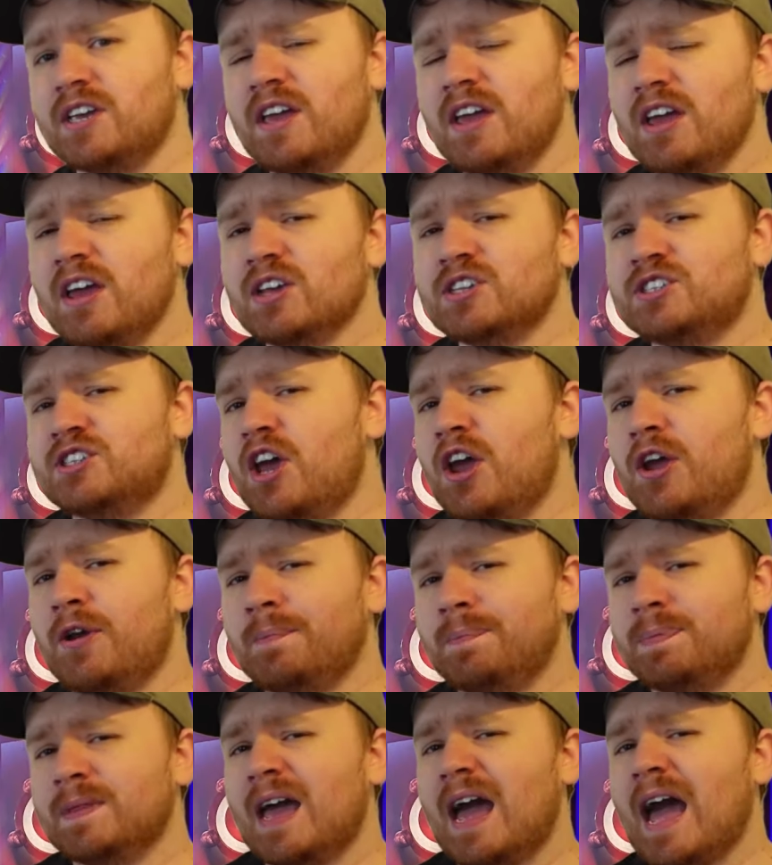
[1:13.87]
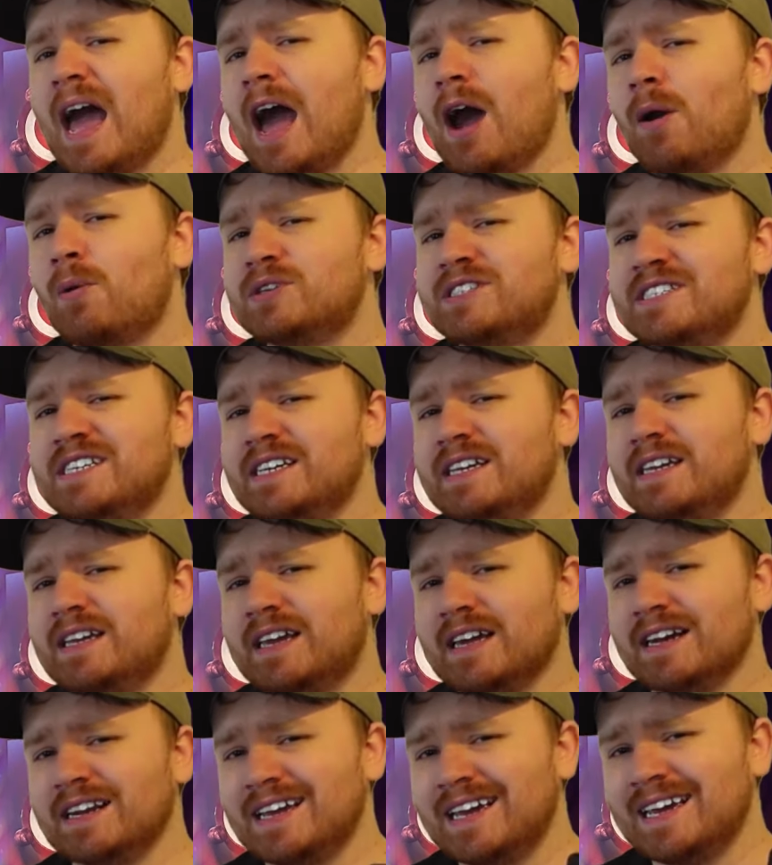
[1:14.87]
So how is he going
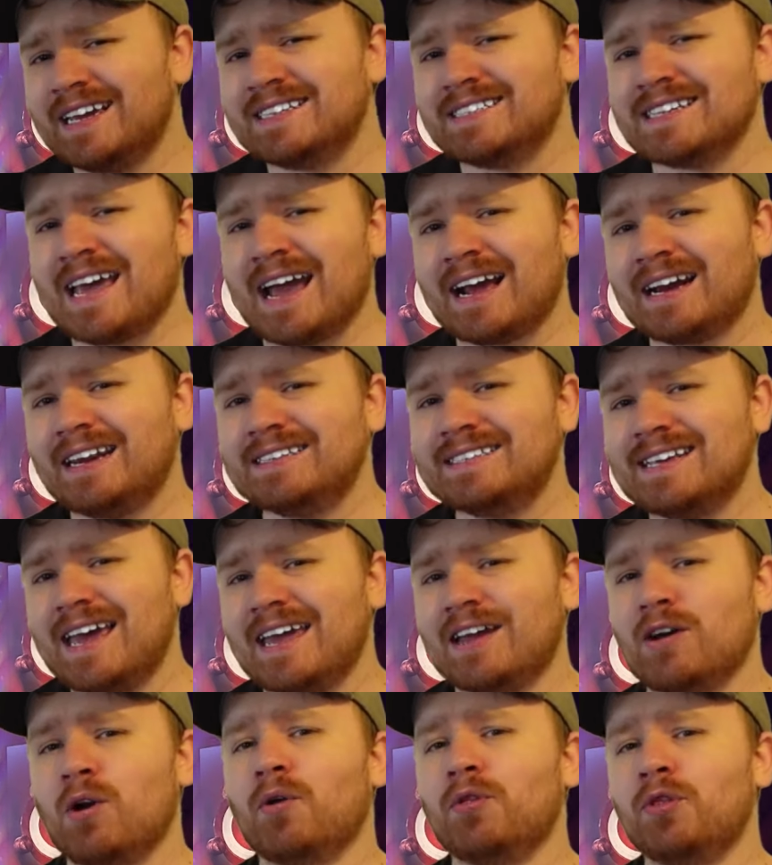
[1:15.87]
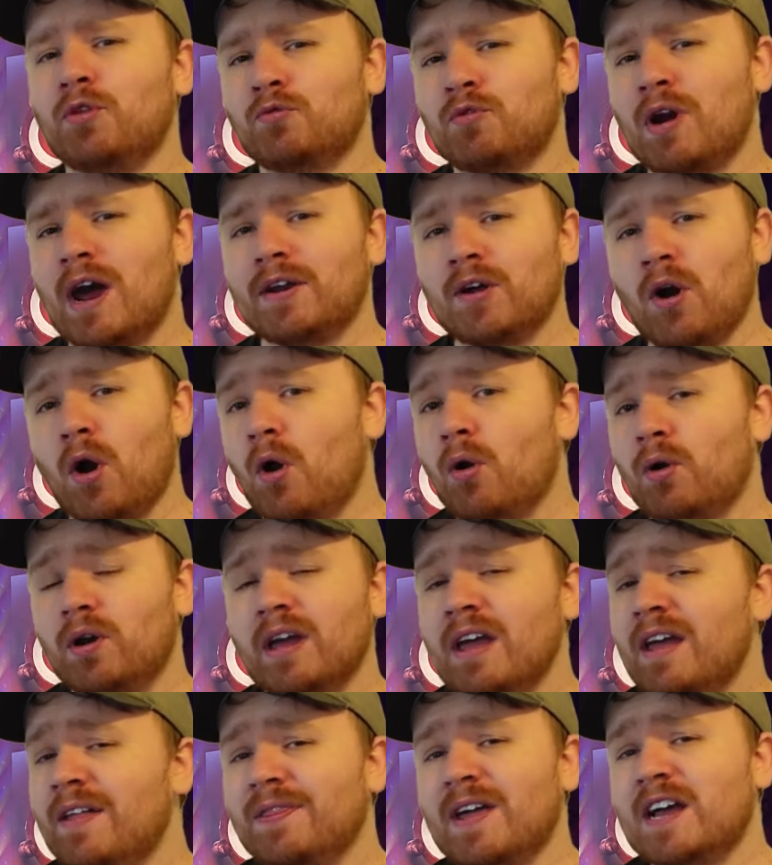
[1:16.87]
to exactly take on the Red Hulk?
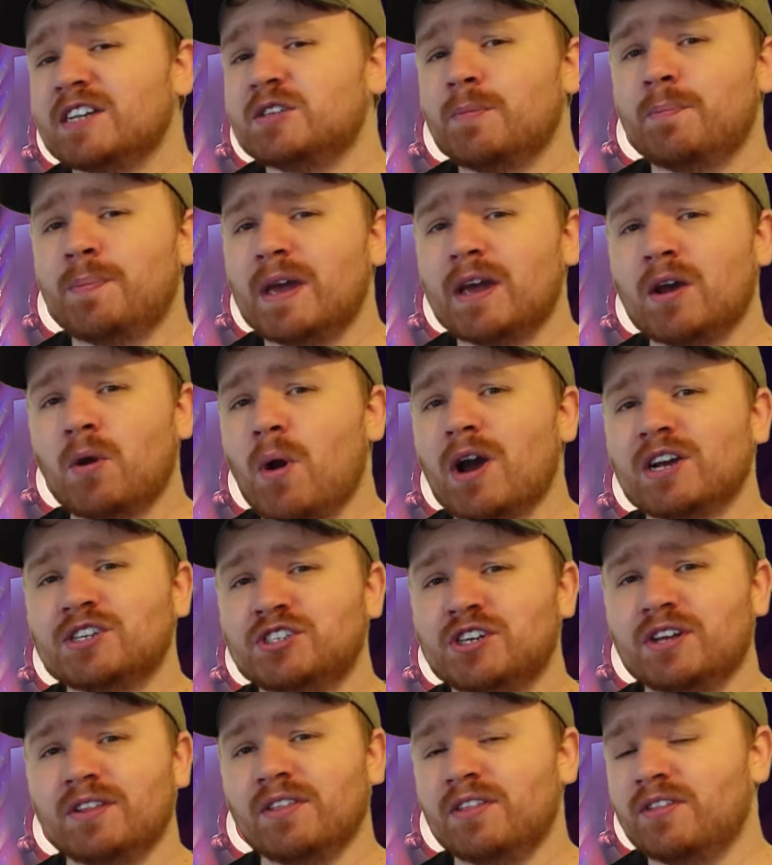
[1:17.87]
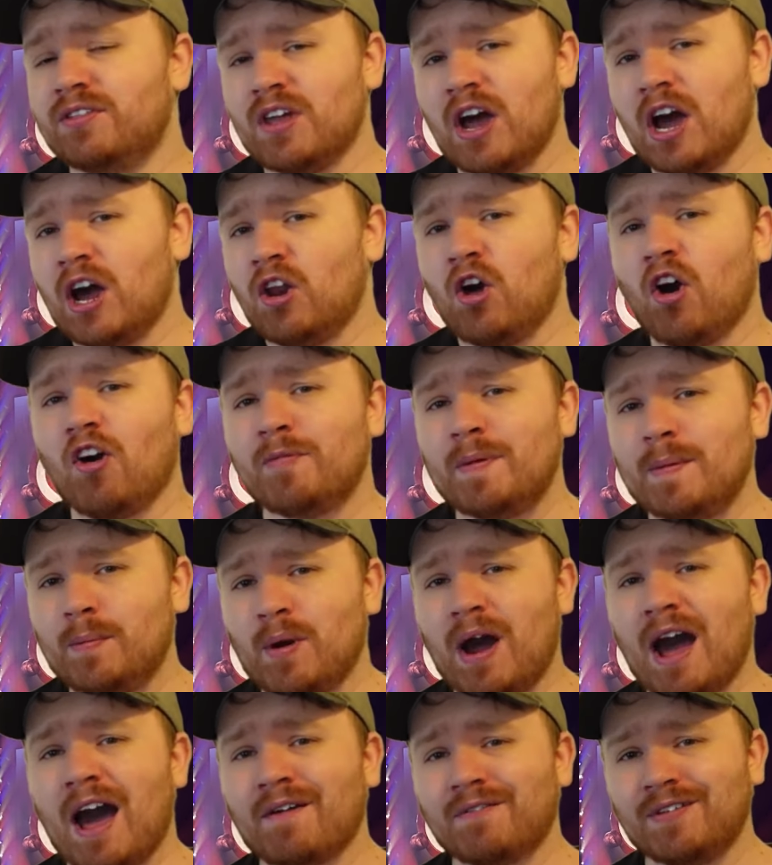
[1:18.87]
That's a big question that a lot of people
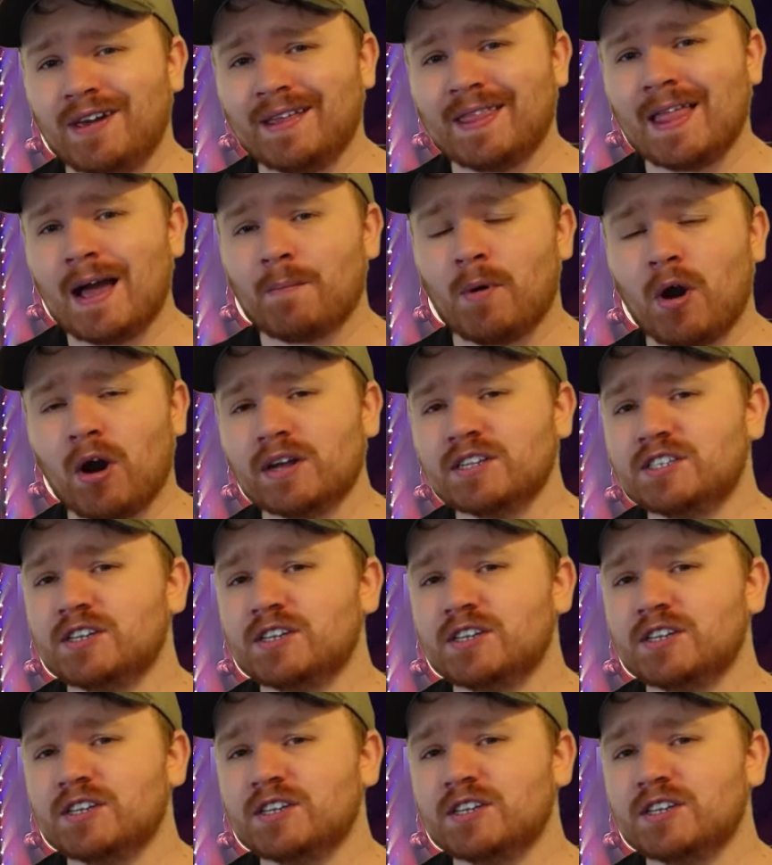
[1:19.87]
have in their minds.